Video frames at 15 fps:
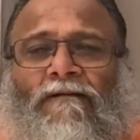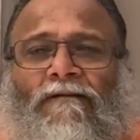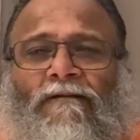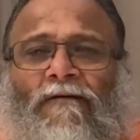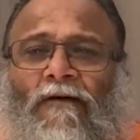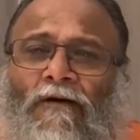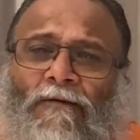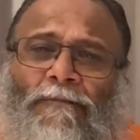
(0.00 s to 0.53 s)

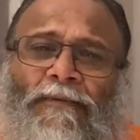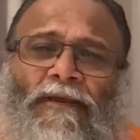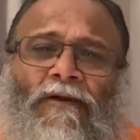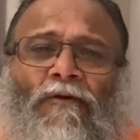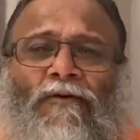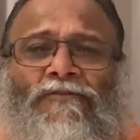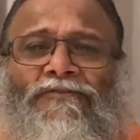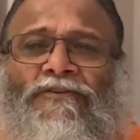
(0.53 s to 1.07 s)
Or be
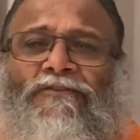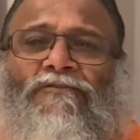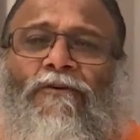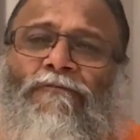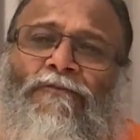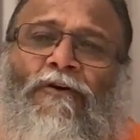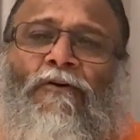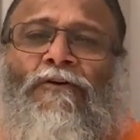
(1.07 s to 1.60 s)
conscious
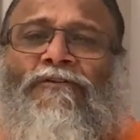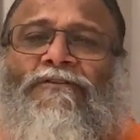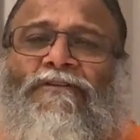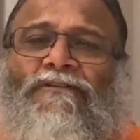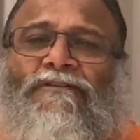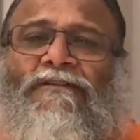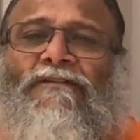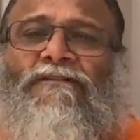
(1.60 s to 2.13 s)
of the
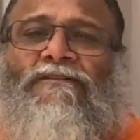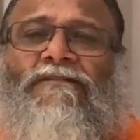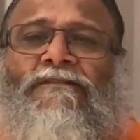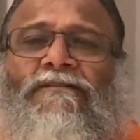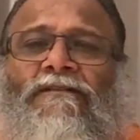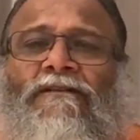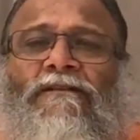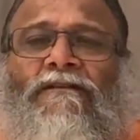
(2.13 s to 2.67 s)
consciousness.
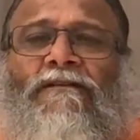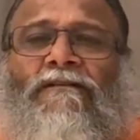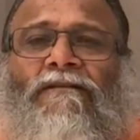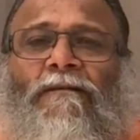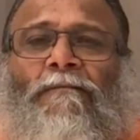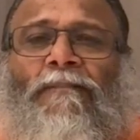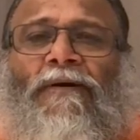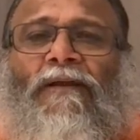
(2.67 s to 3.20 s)

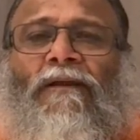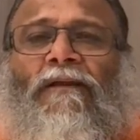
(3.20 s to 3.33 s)
Simple.